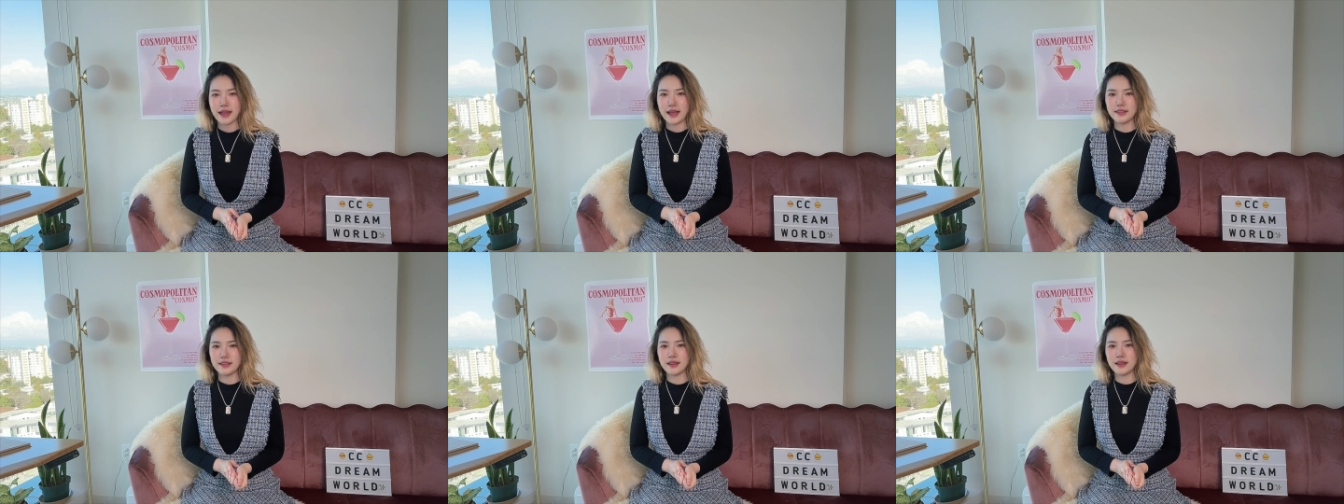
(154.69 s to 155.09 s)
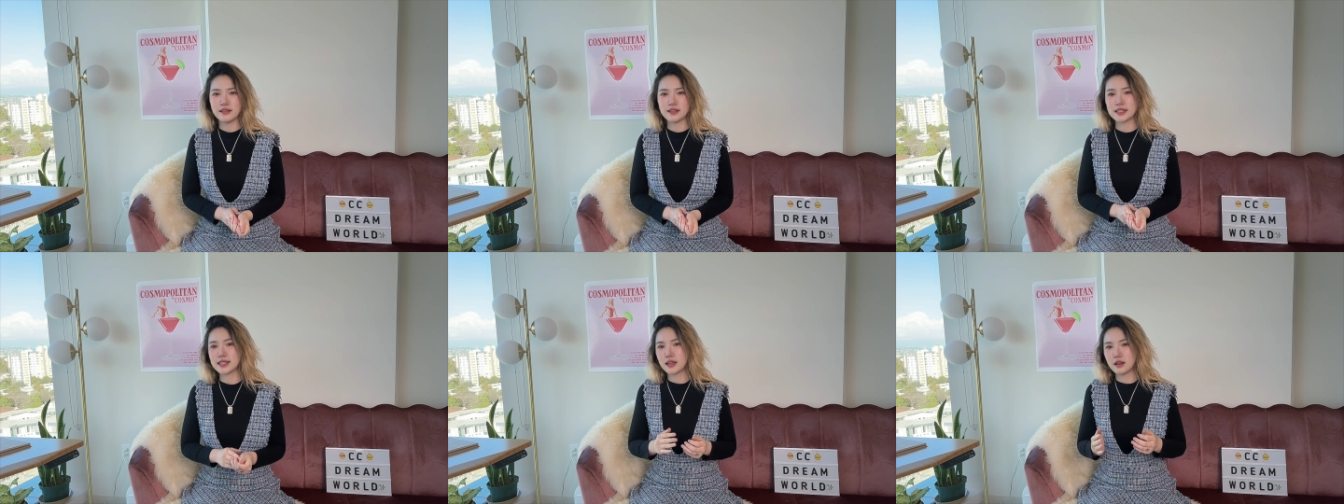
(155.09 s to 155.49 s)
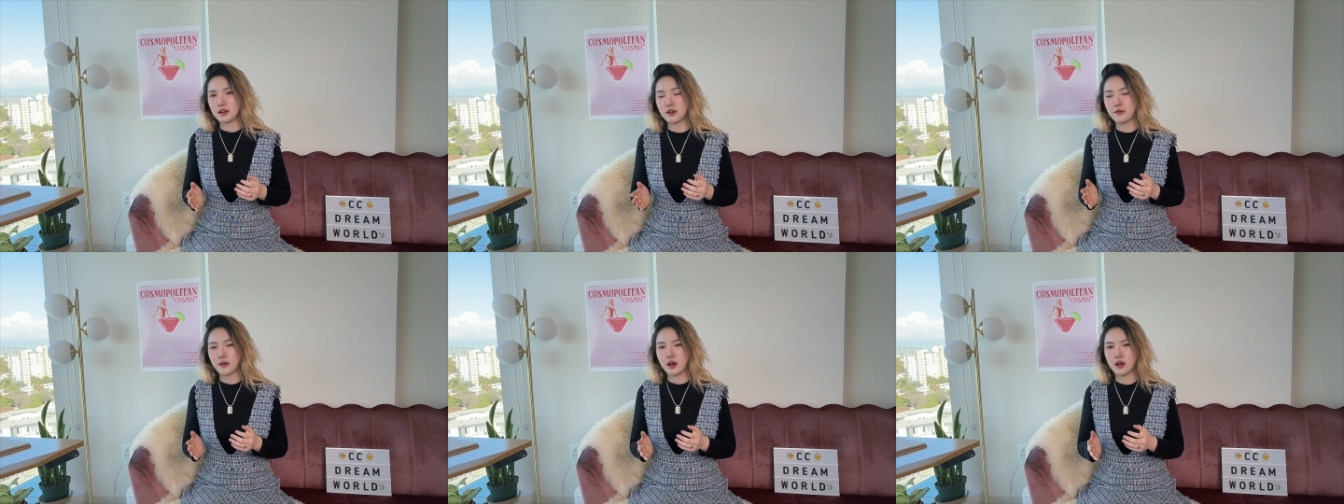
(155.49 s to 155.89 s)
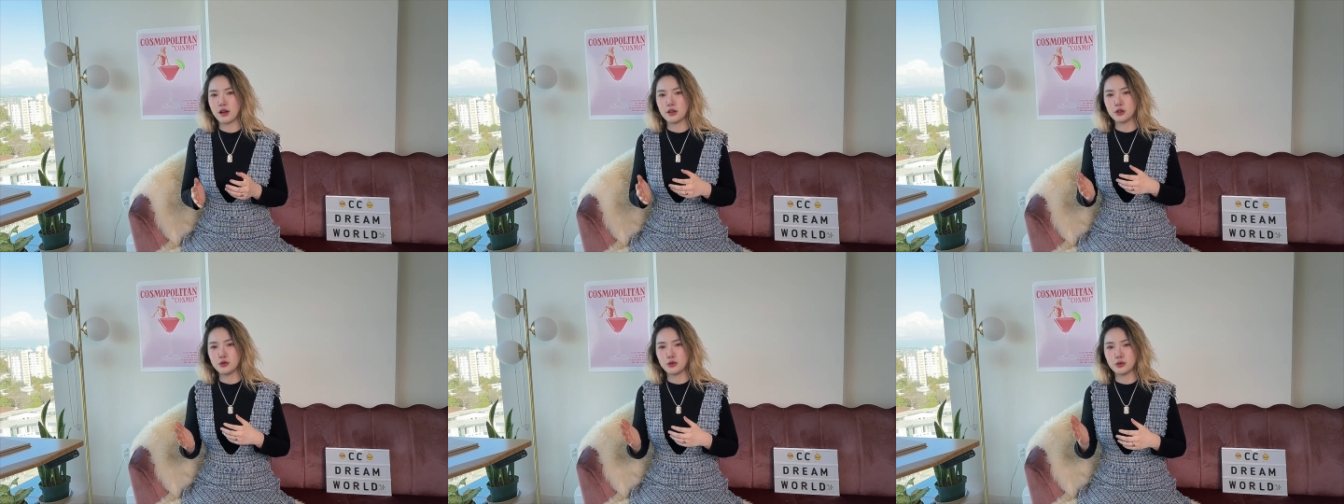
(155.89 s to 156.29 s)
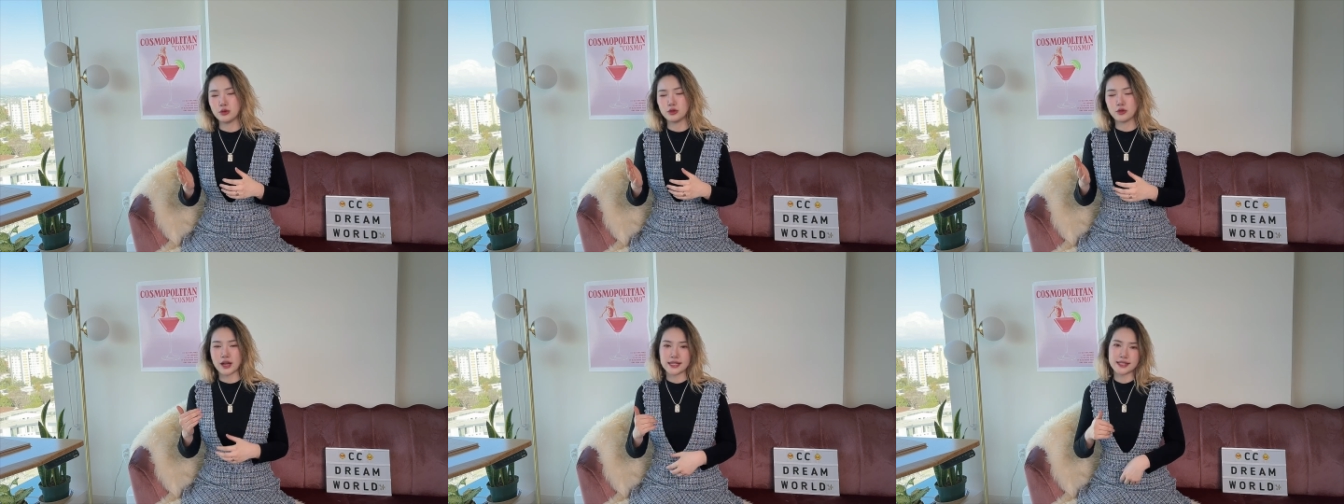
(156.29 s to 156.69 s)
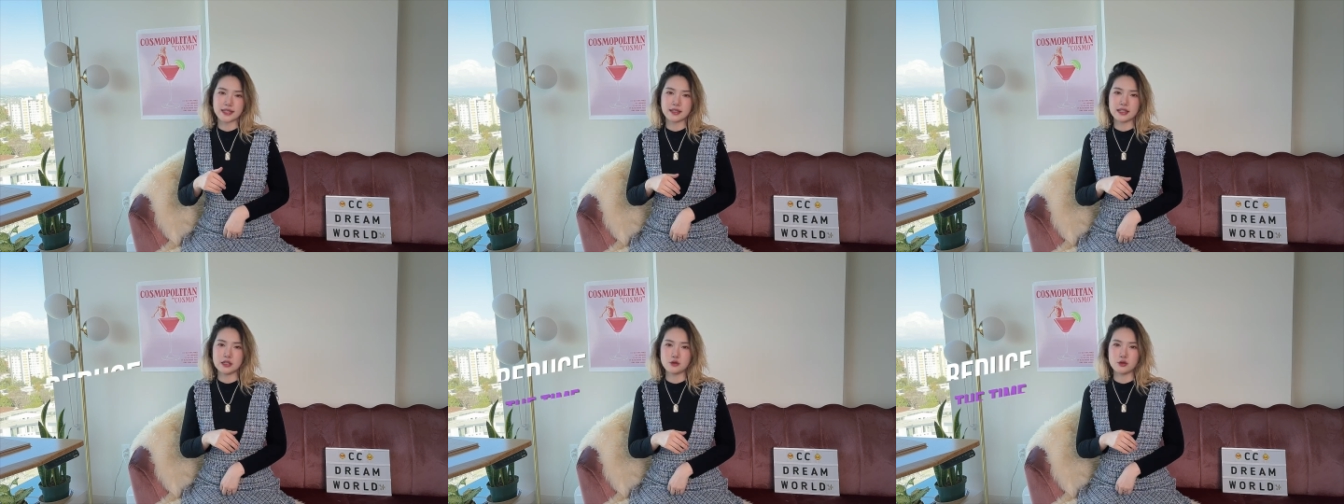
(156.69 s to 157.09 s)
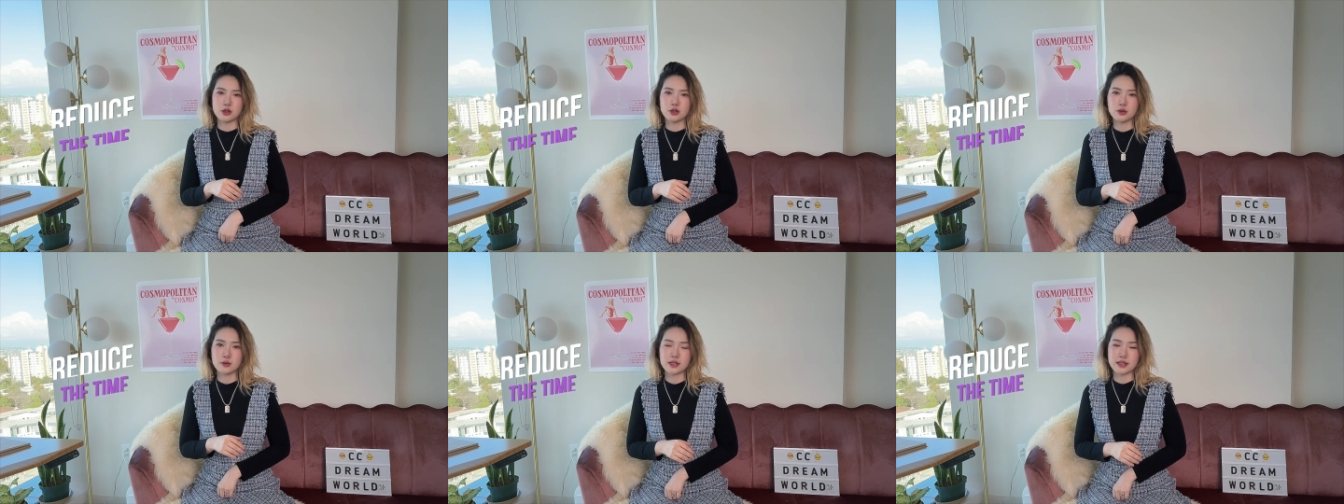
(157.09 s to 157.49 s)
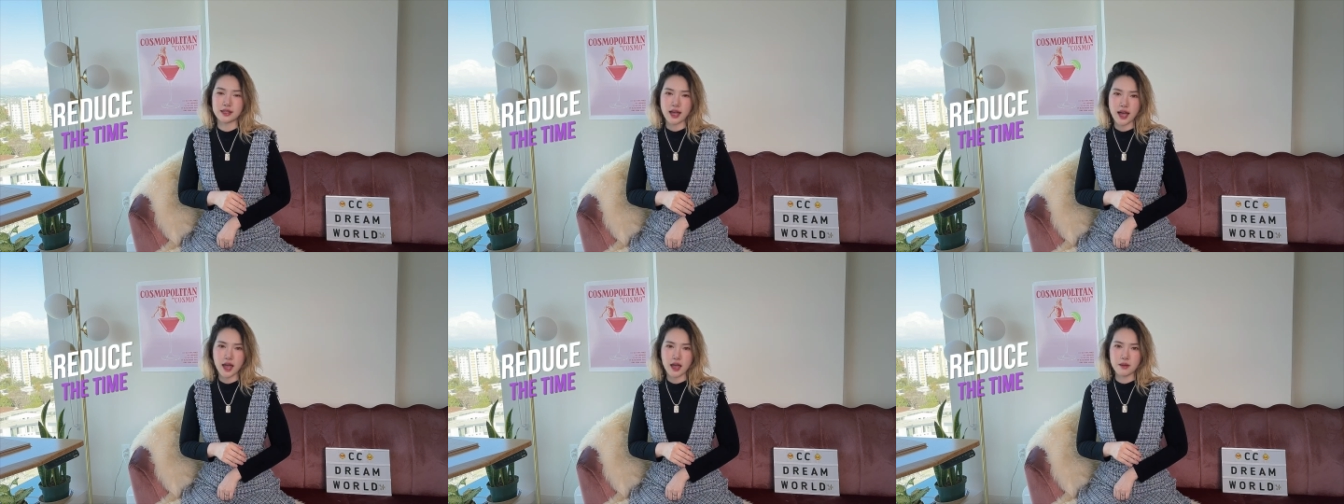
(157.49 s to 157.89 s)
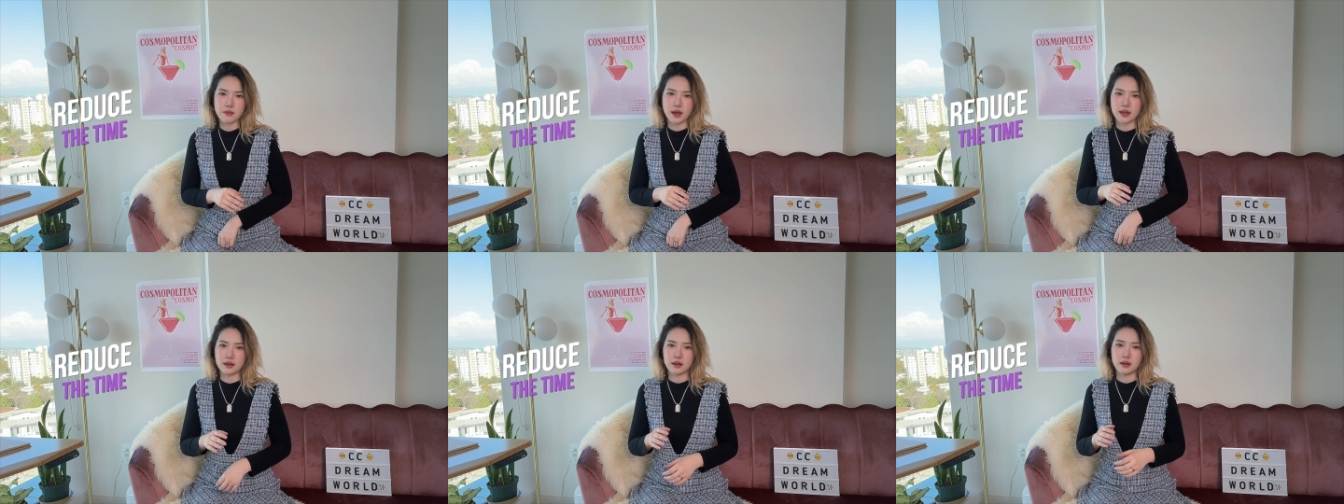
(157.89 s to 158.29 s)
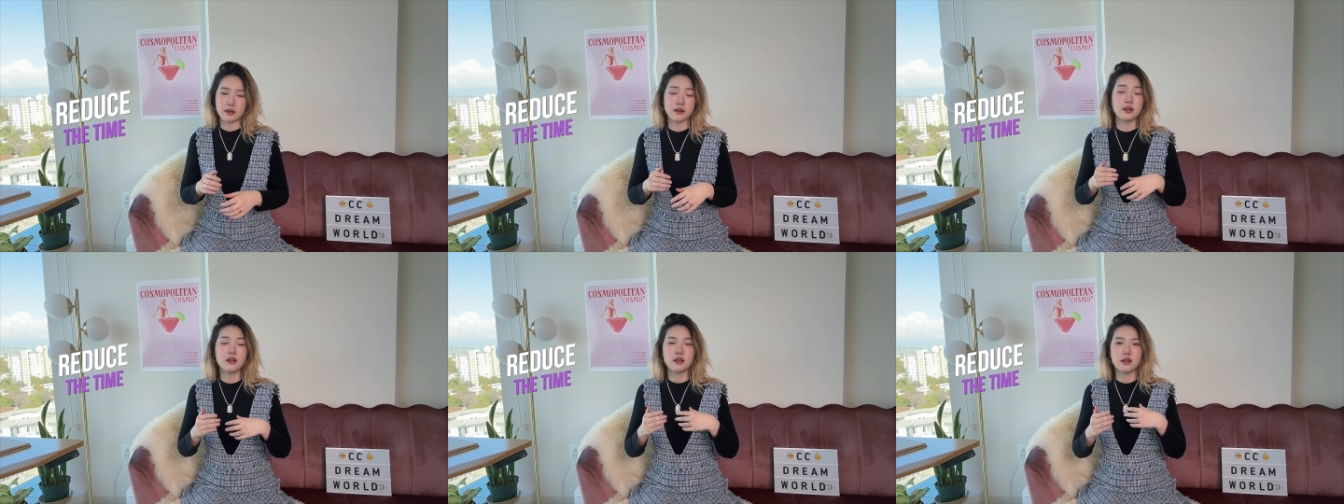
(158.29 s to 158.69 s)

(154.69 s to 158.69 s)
And then the second of all, drastically reduce the time and then